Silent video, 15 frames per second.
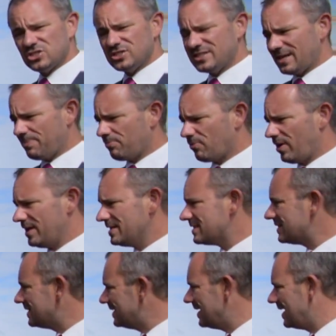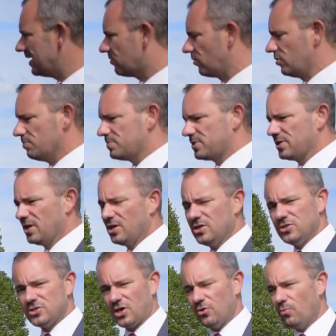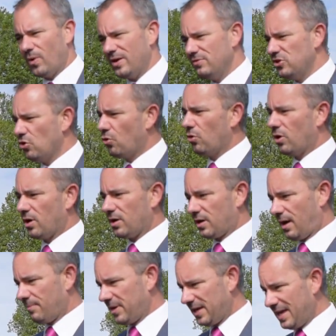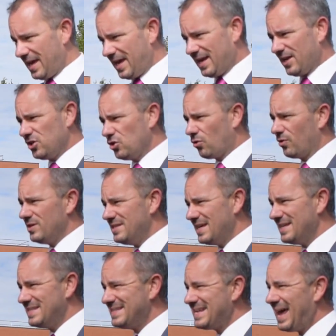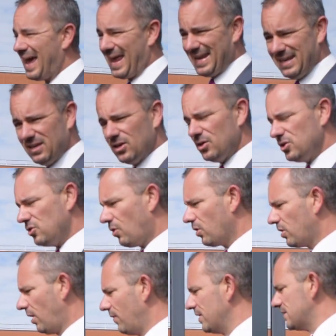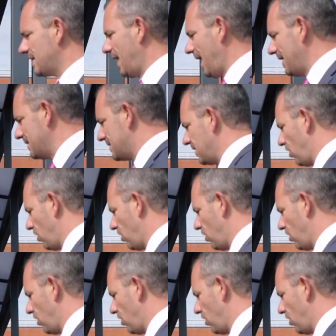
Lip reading: separate the year groups. So when you're coming in and you're a year 10, you are going to enter